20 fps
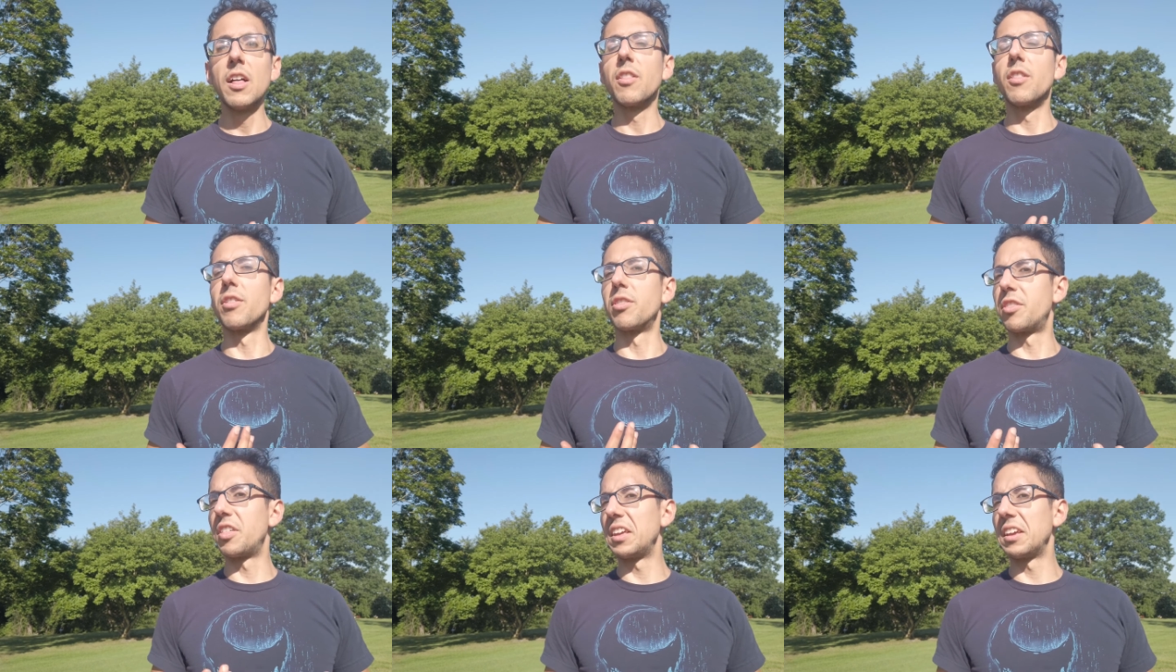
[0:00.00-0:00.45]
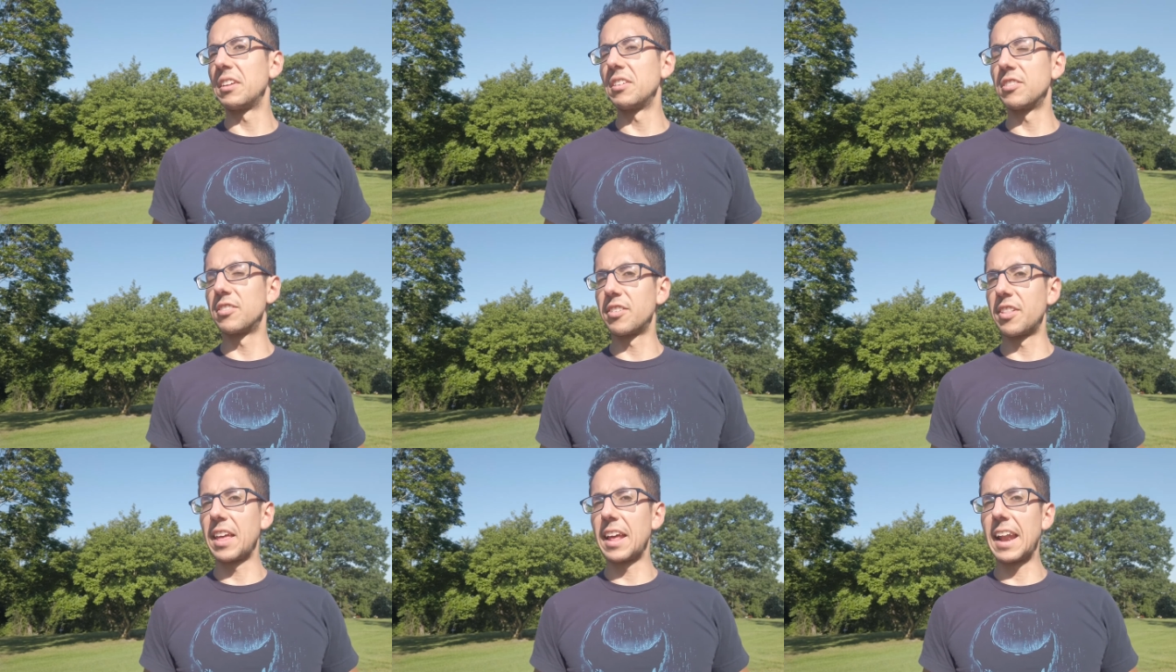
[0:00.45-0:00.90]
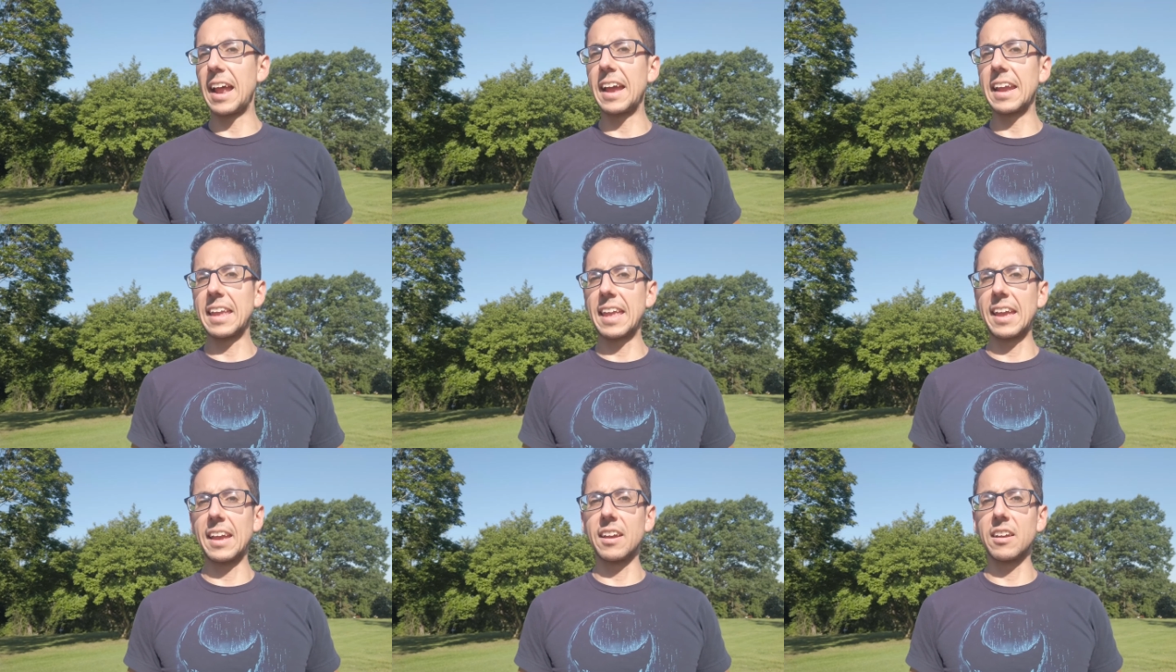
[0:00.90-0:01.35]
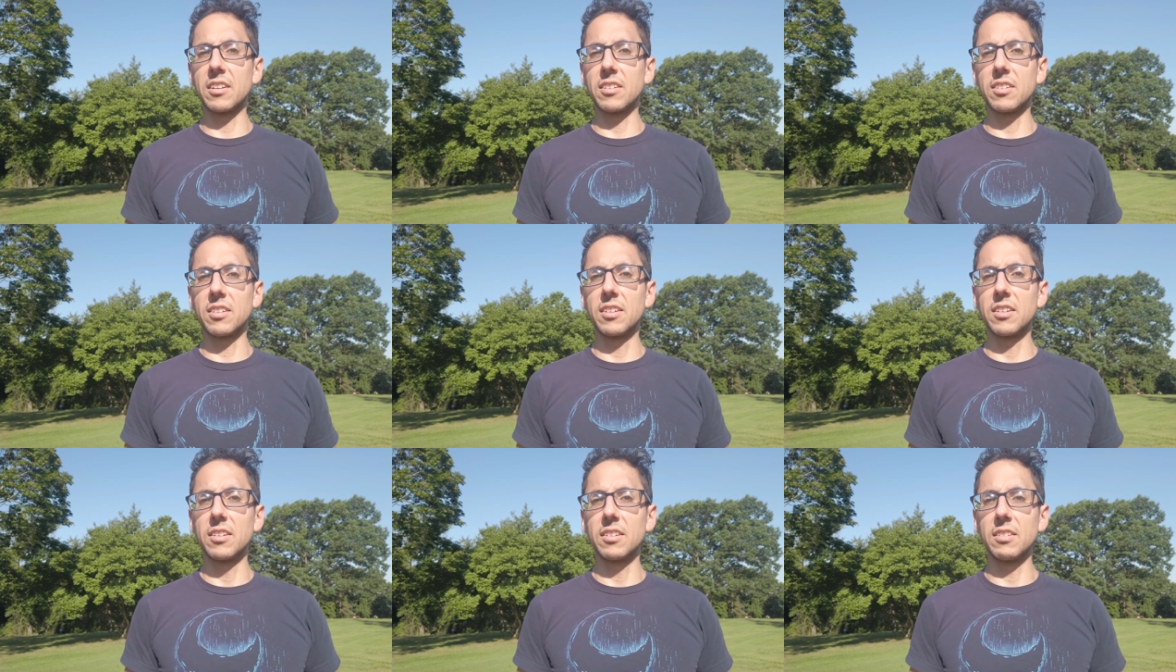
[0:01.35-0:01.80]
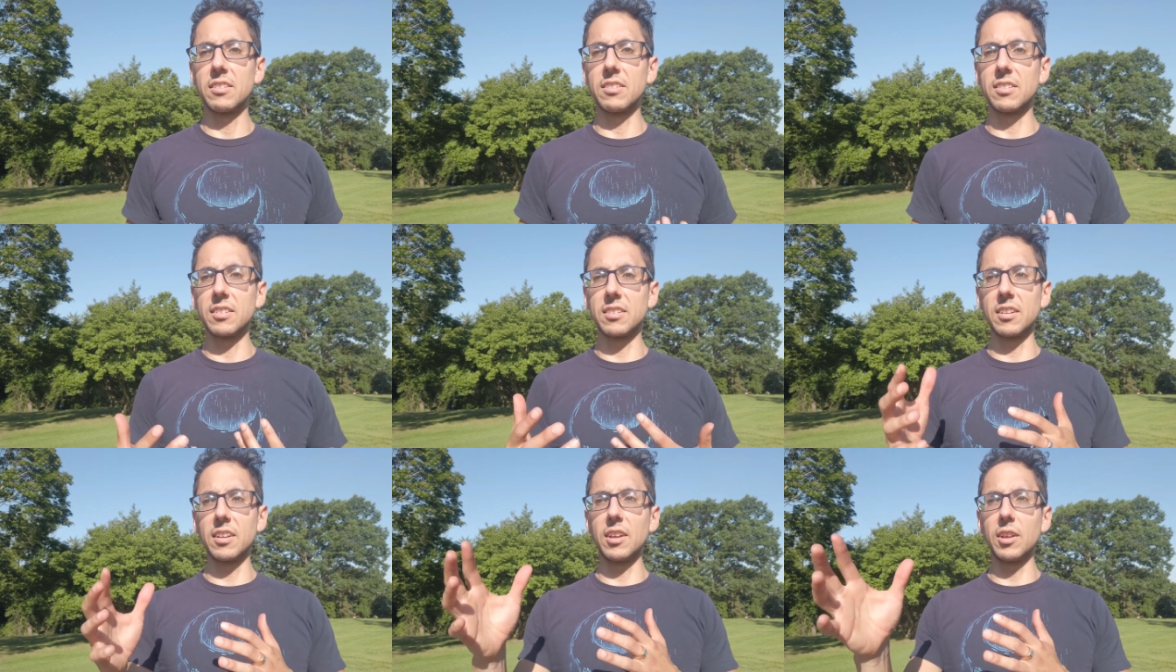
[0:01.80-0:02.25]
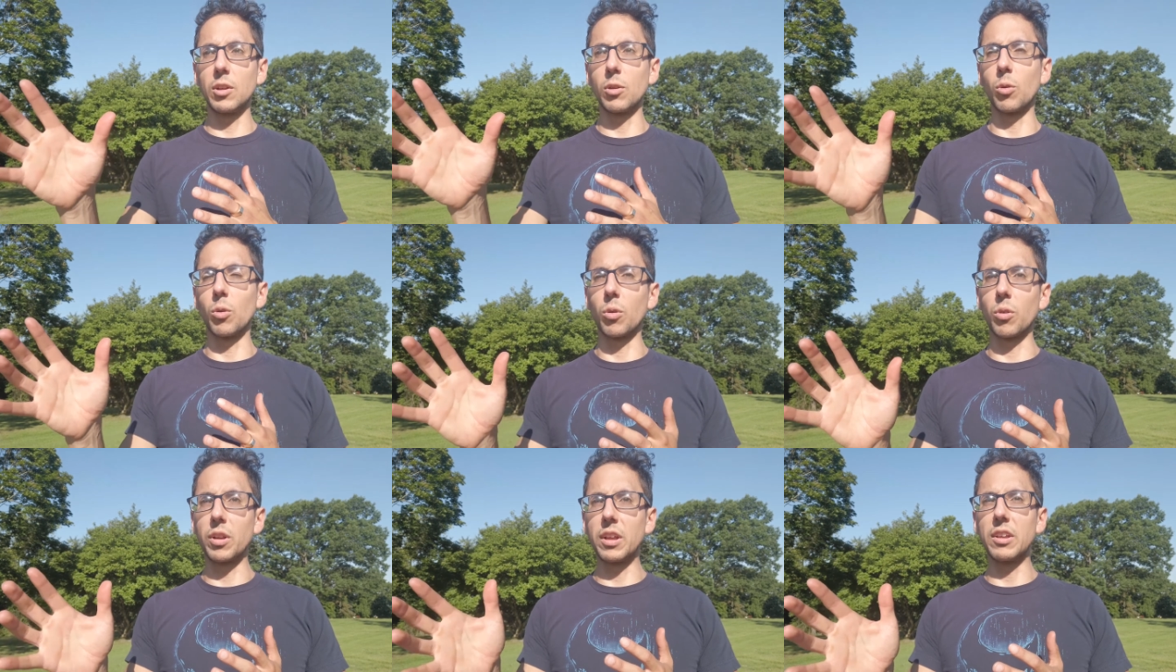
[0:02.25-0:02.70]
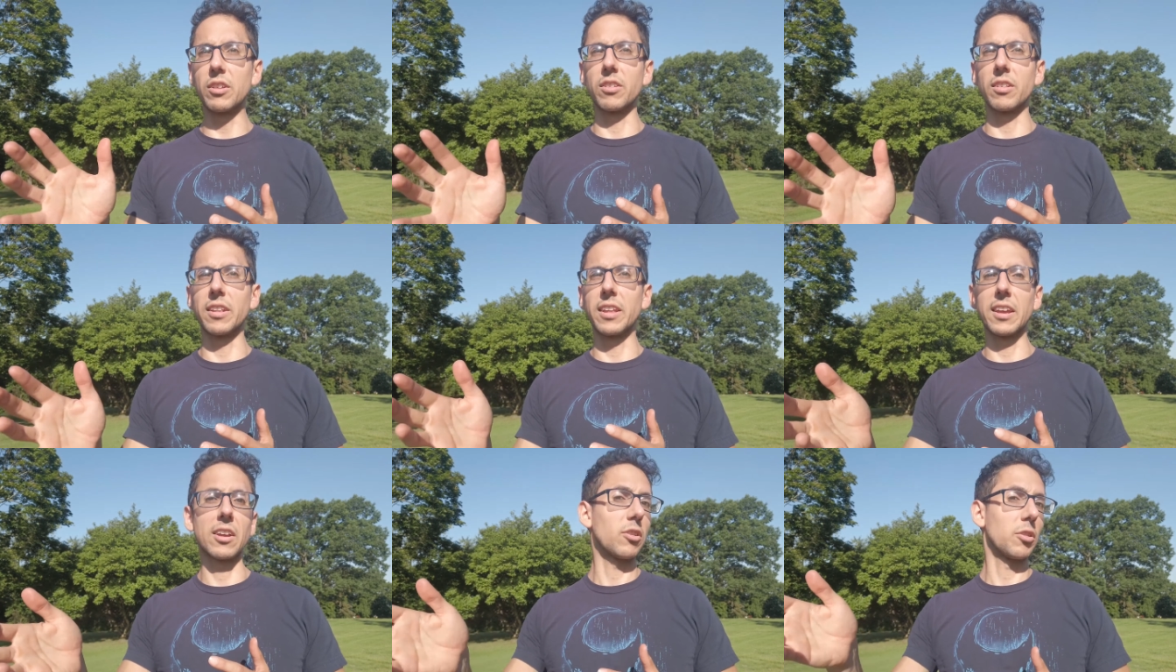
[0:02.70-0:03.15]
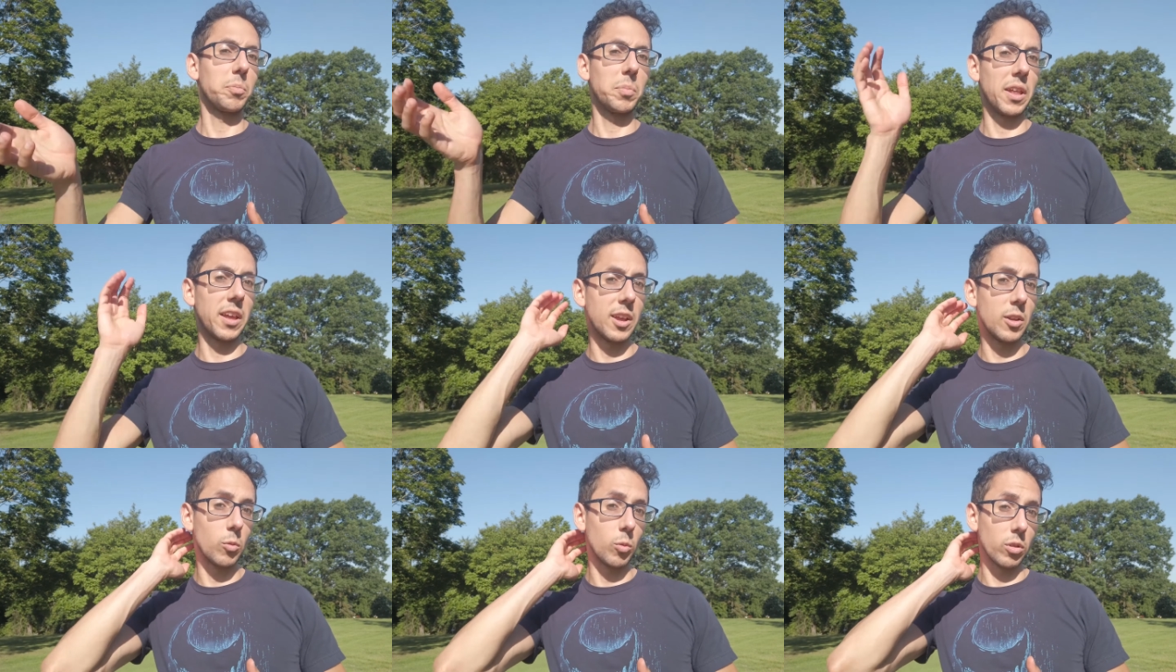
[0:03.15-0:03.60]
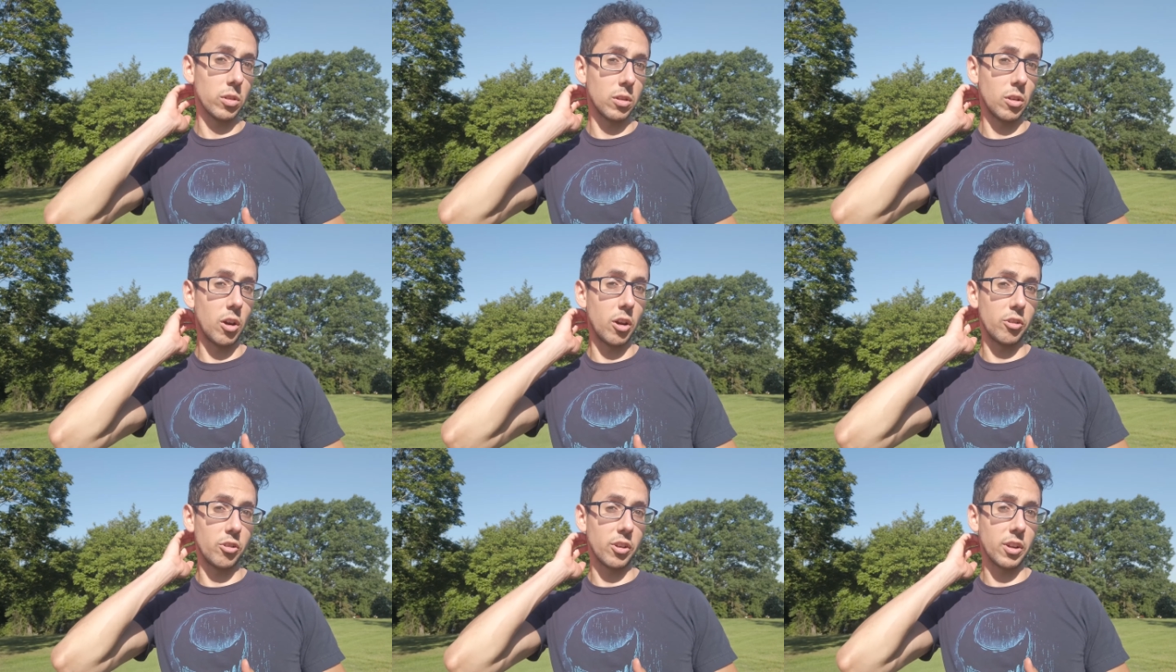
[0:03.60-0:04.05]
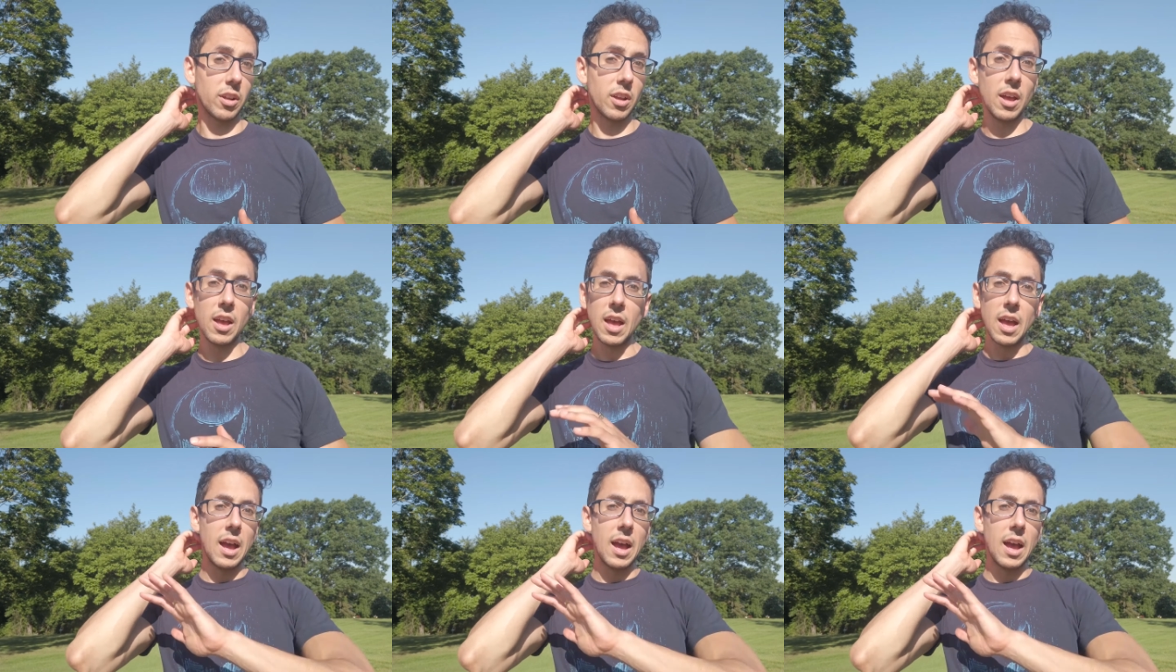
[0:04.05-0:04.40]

the things that I can't see or easily explain with logic.